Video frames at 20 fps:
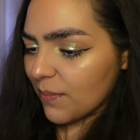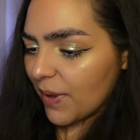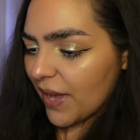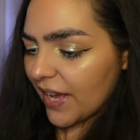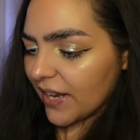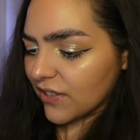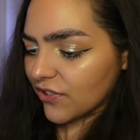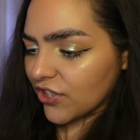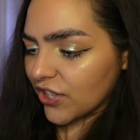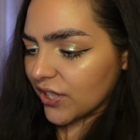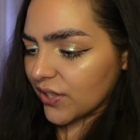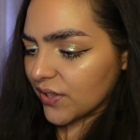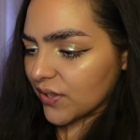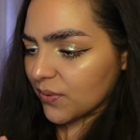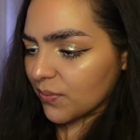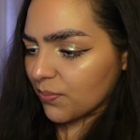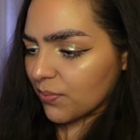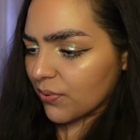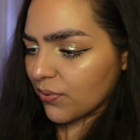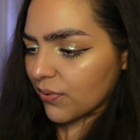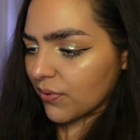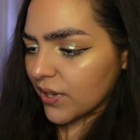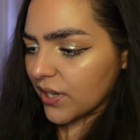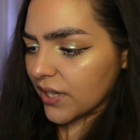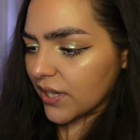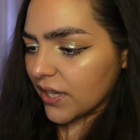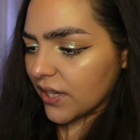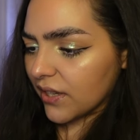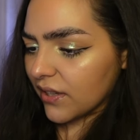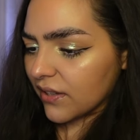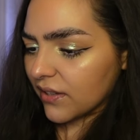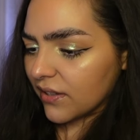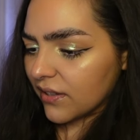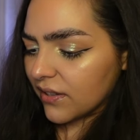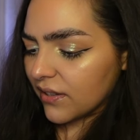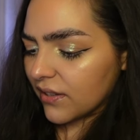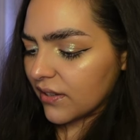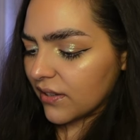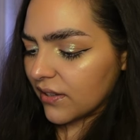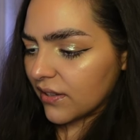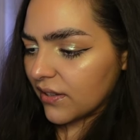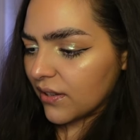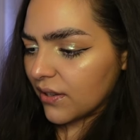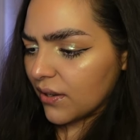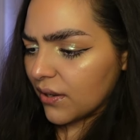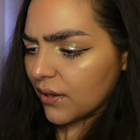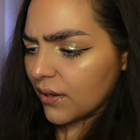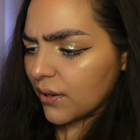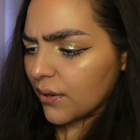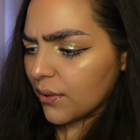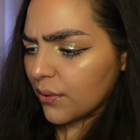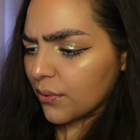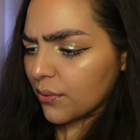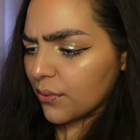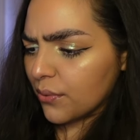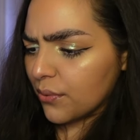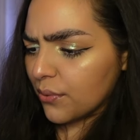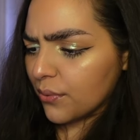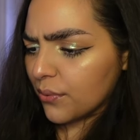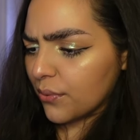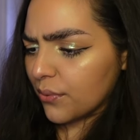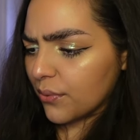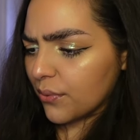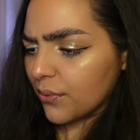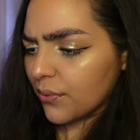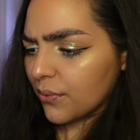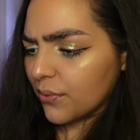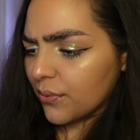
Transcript: packaging is pretty. Ooh.